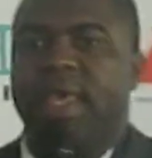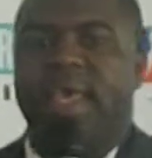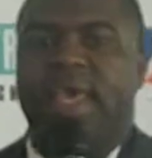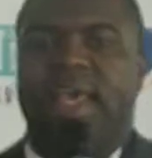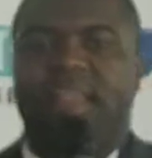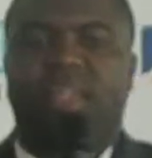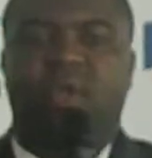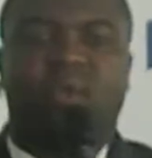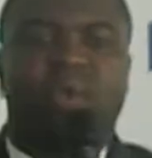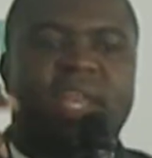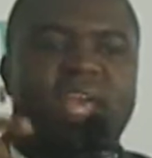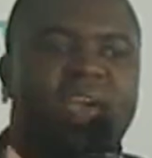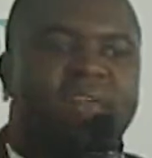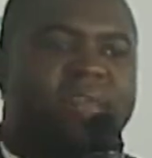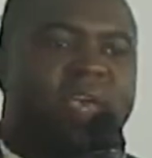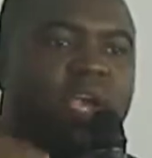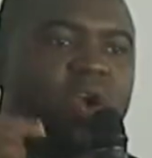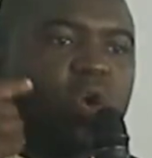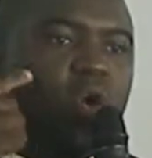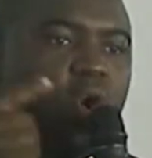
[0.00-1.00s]
And then whenever
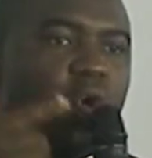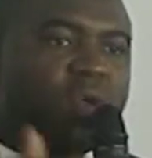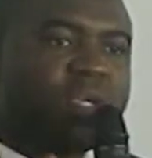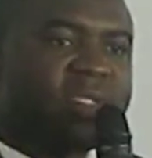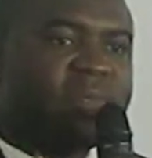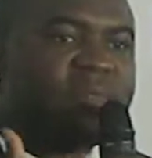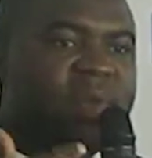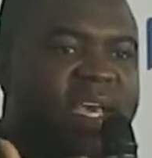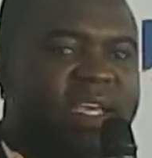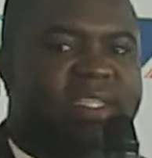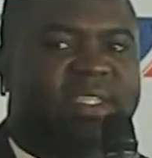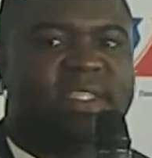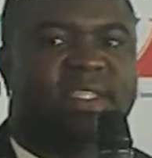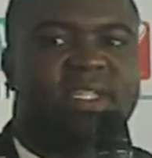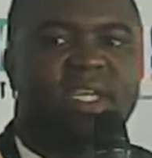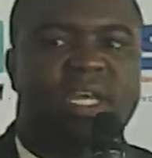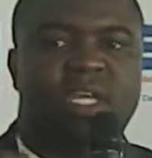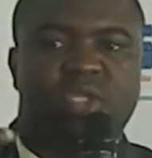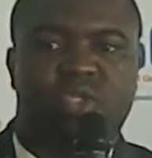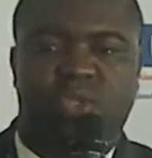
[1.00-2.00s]
a call is made
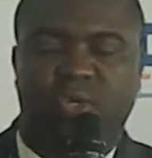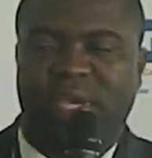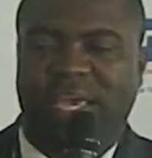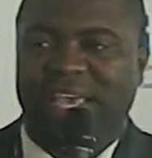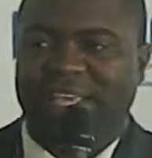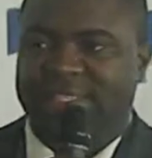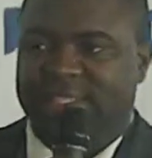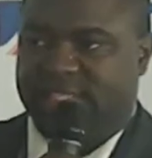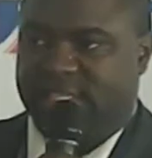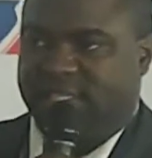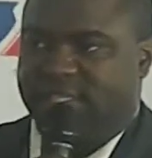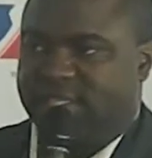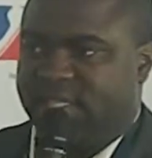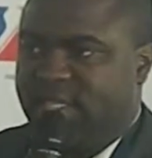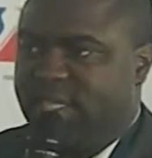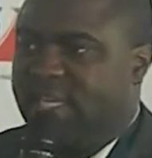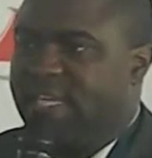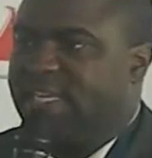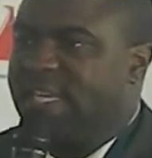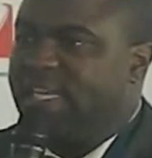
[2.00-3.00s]
to
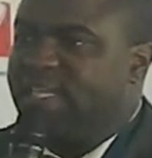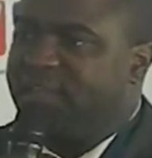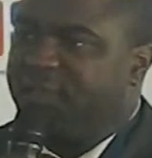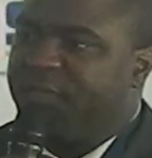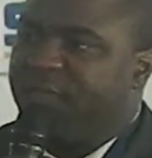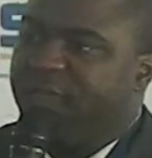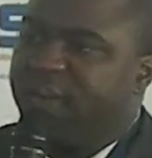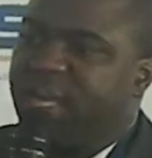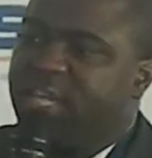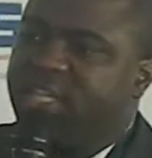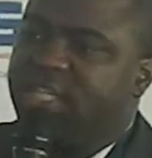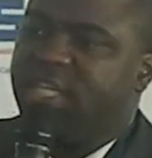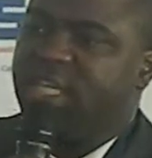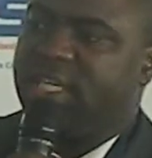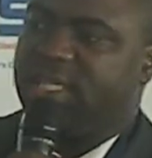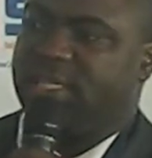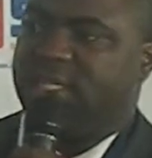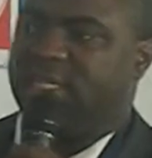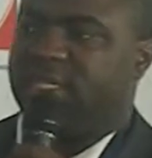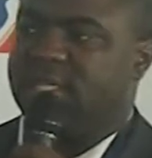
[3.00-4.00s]
SGC, you can
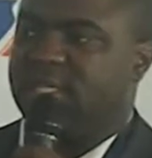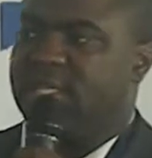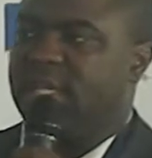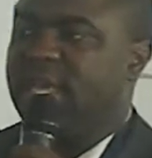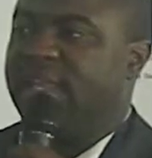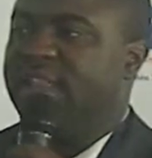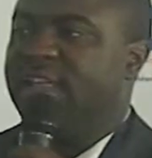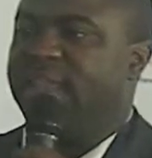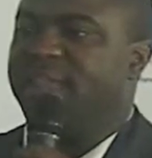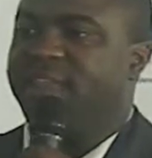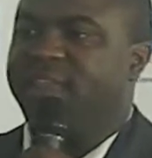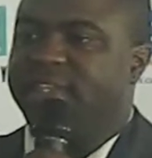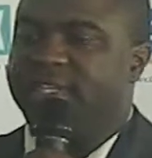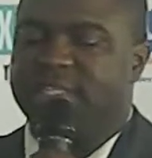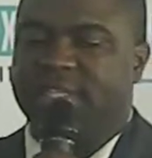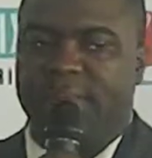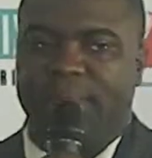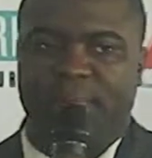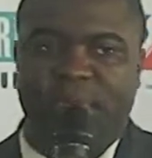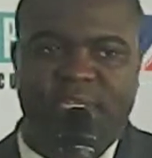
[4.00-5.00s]
differentiate it, that this is
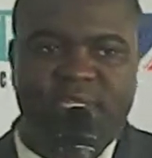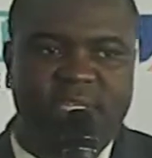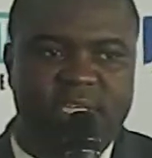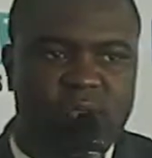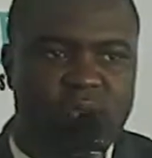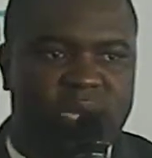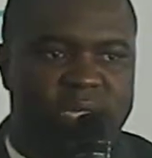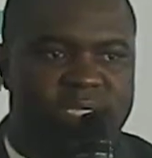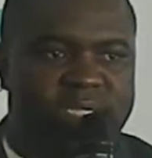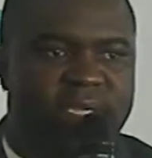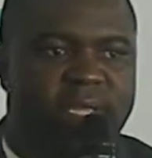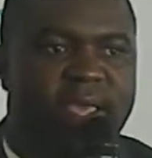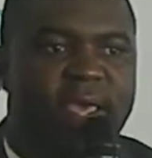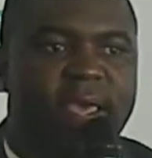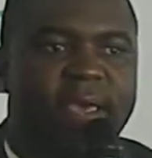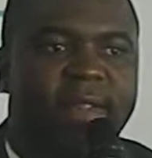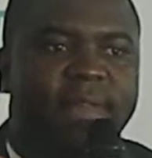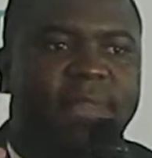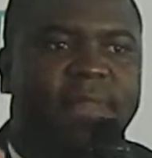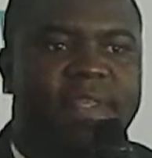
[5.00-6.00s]
a business what?
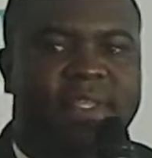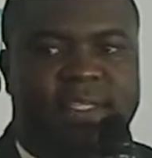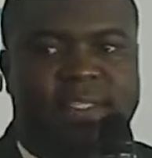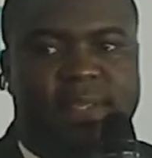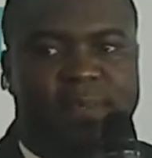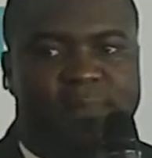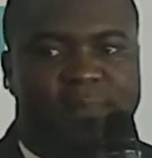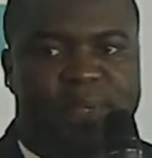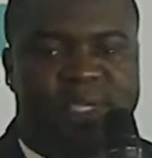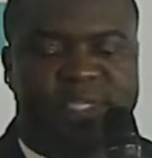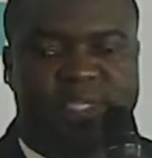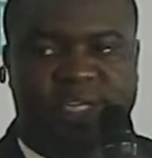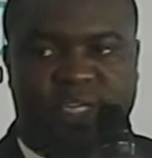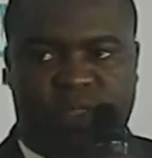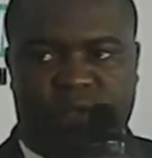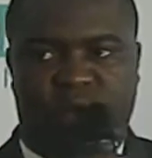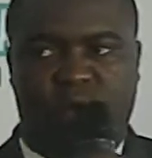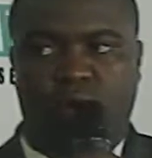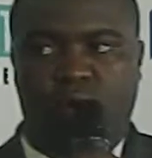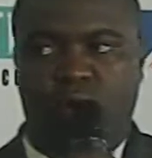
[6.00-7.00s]
This is a business
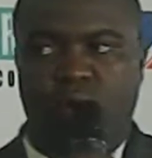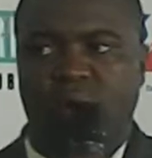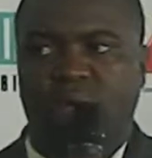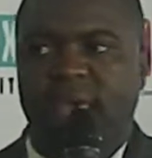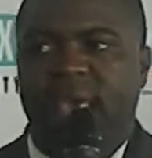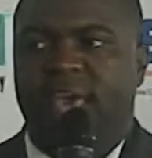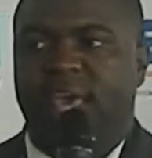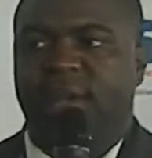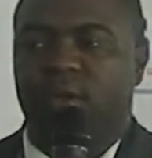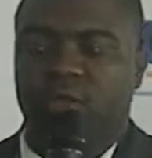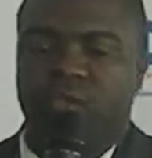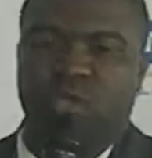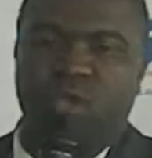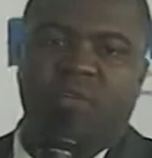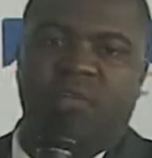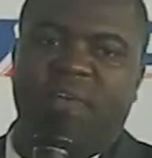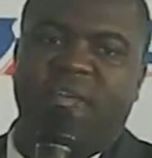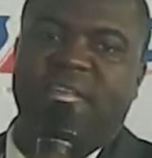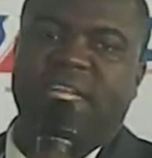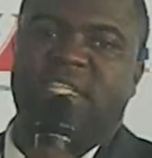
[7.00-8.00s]
call. And also
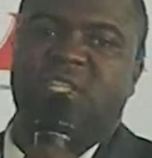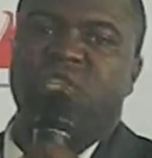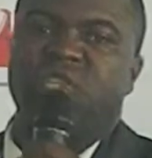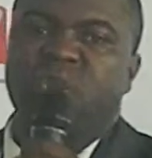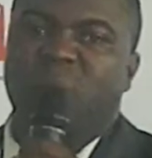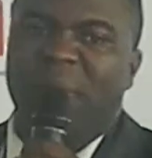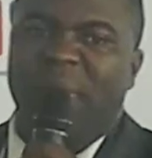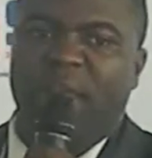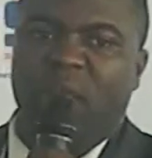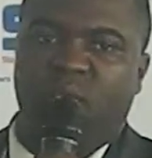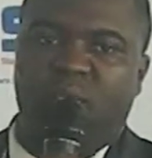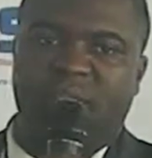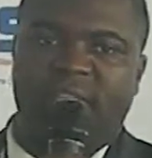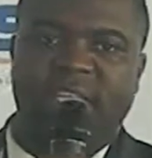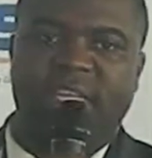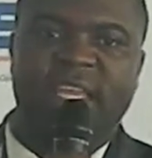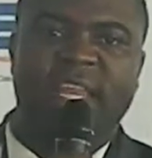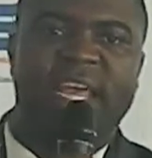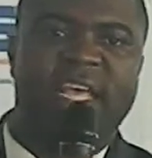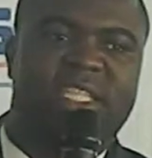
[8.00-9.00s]
you find that normally with
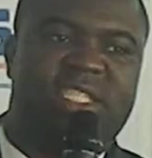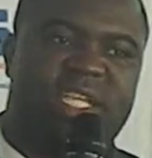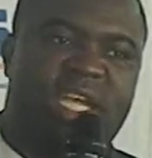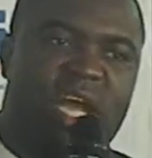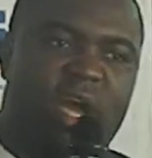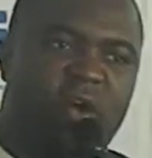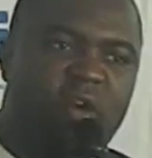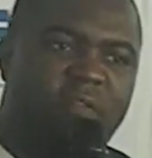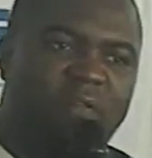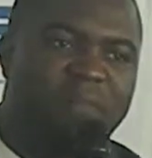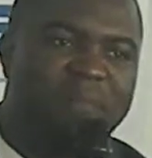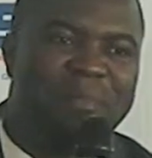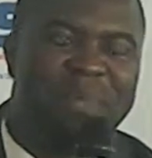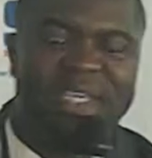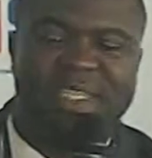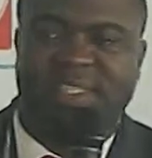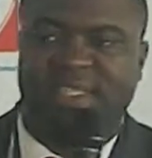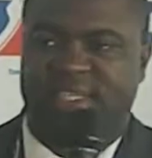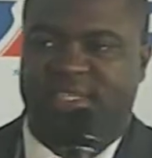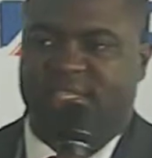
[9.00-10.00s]
the nature of
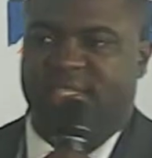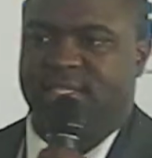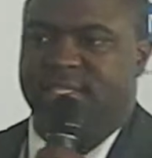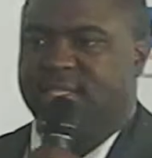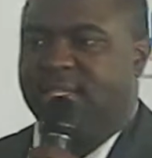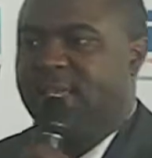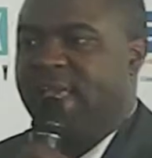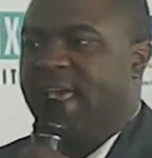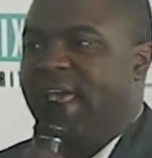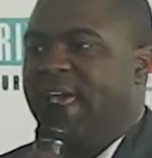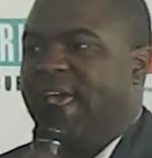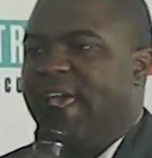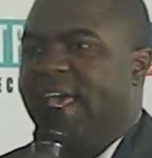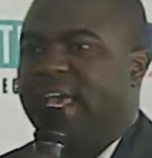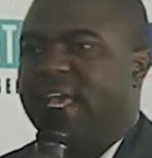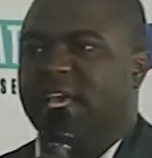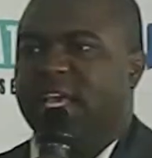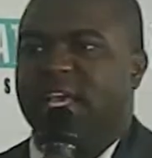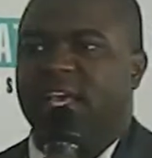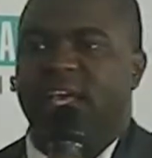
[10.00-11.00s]
businesses,
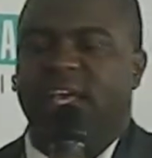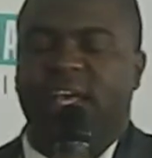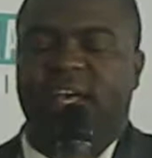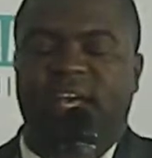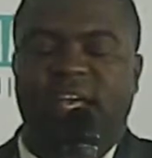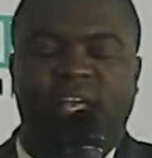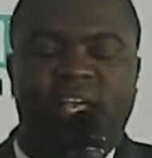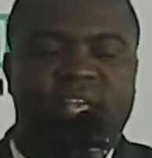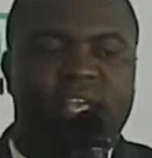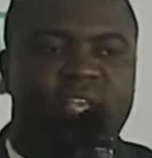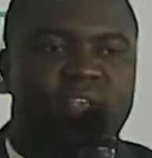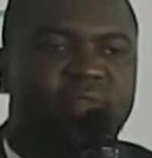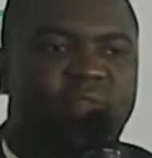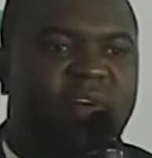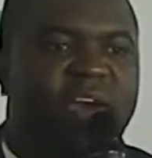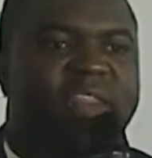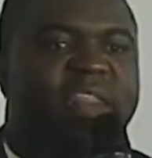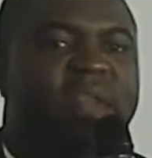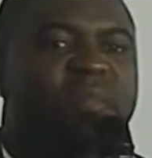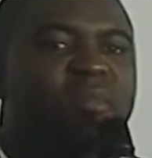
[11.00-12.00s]
you
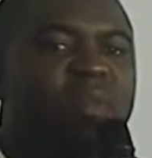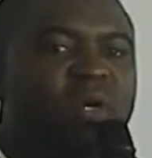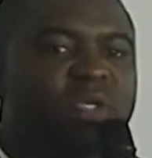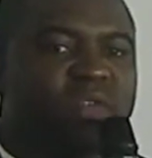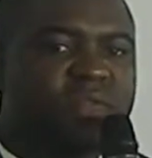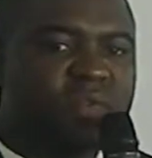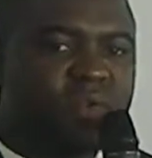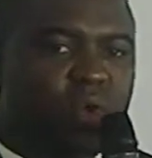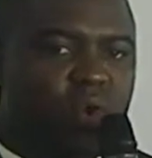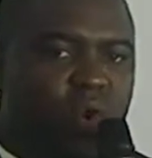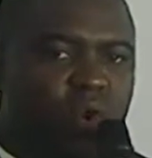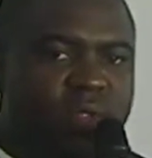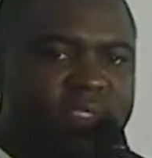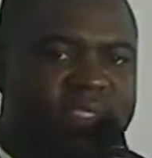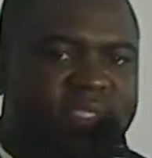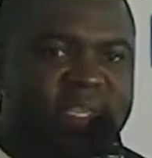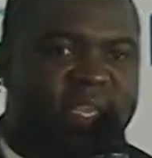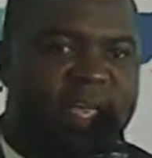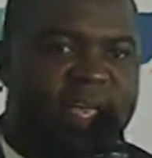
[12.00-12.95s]
find that most of the calls